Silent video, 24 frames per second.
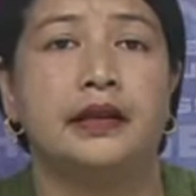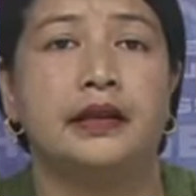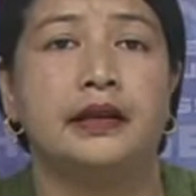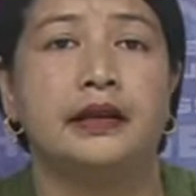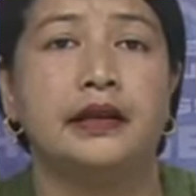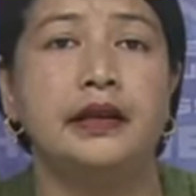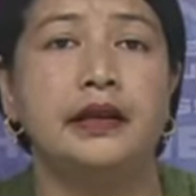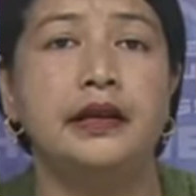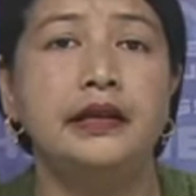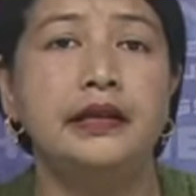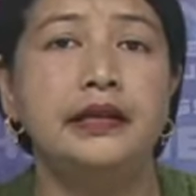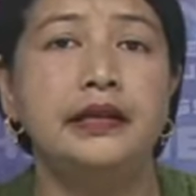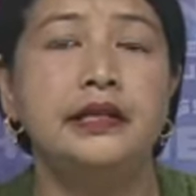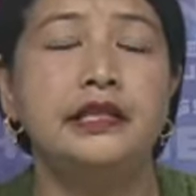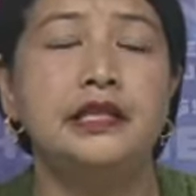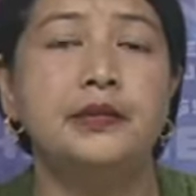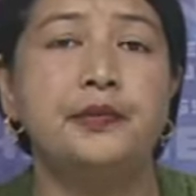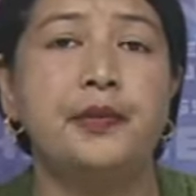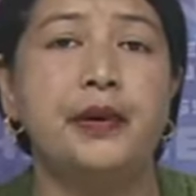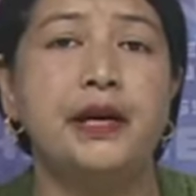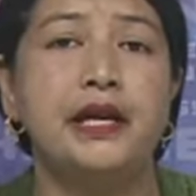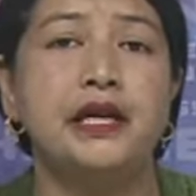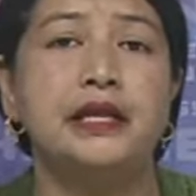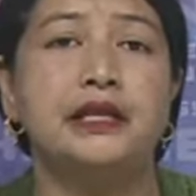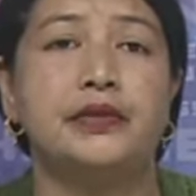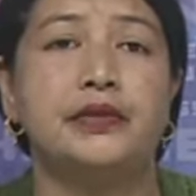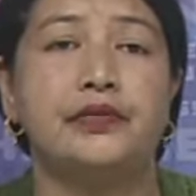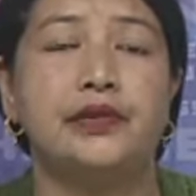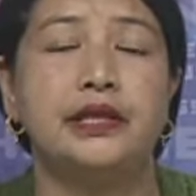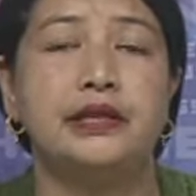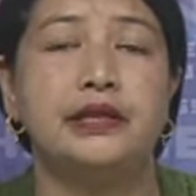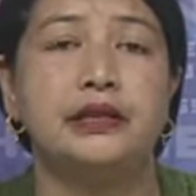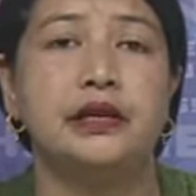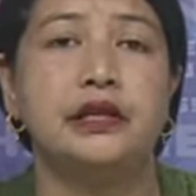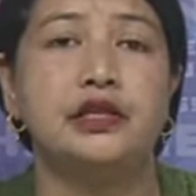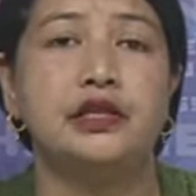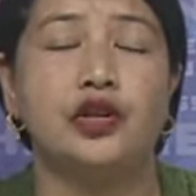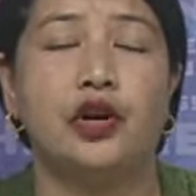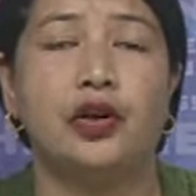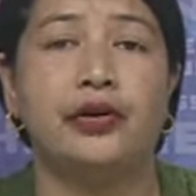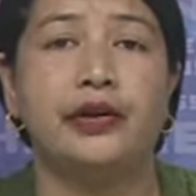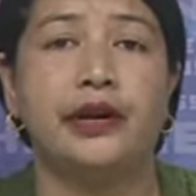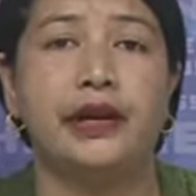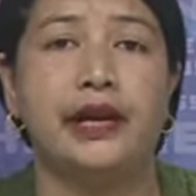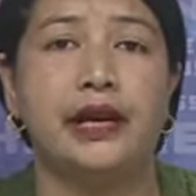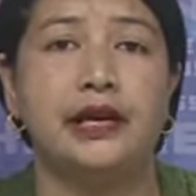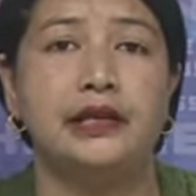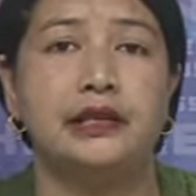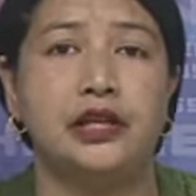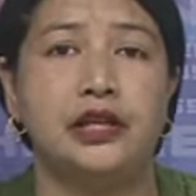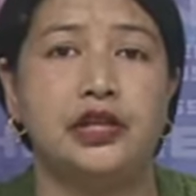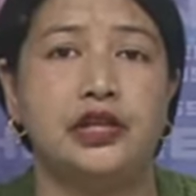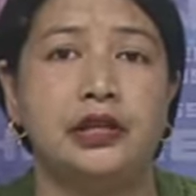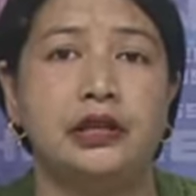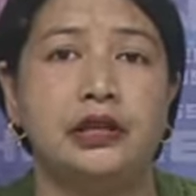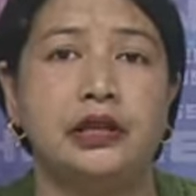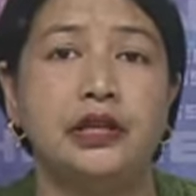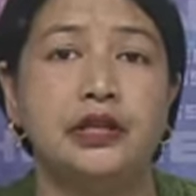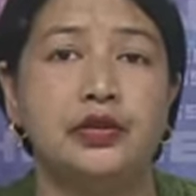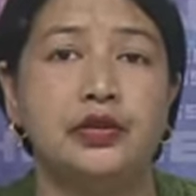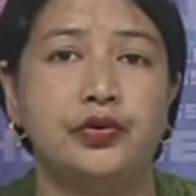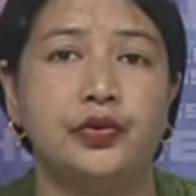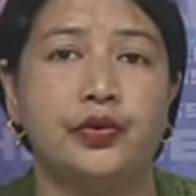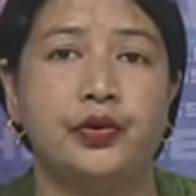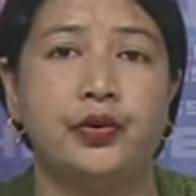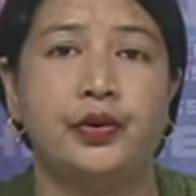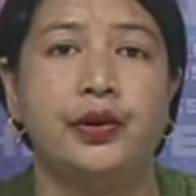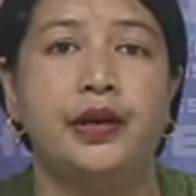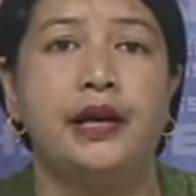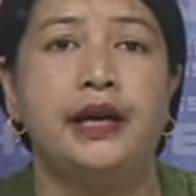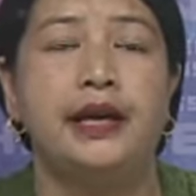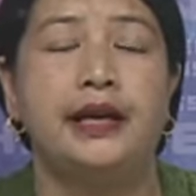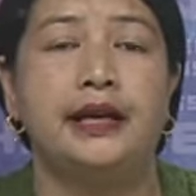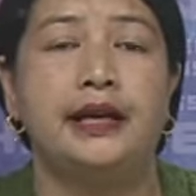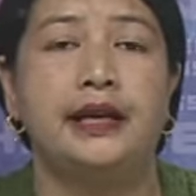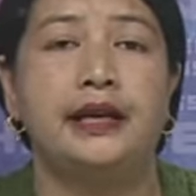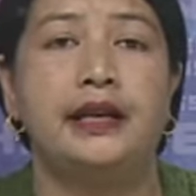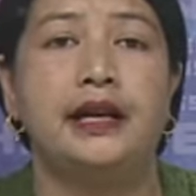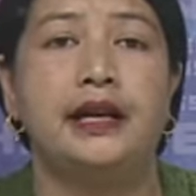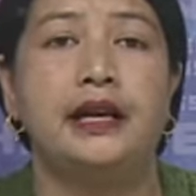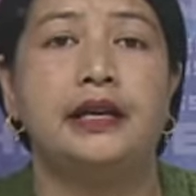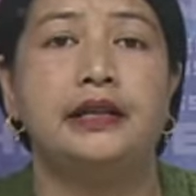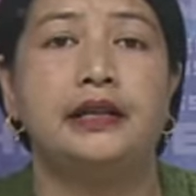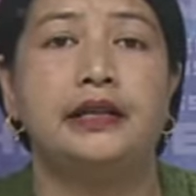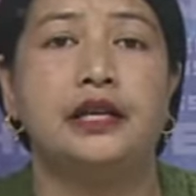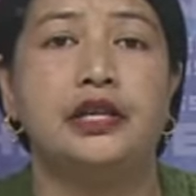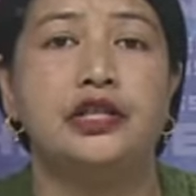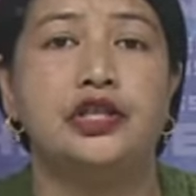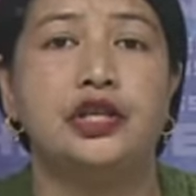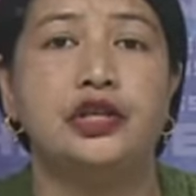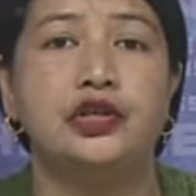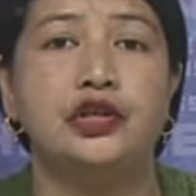The Indian Space Research Organization, ISRO, Kelala, Daga Jingja,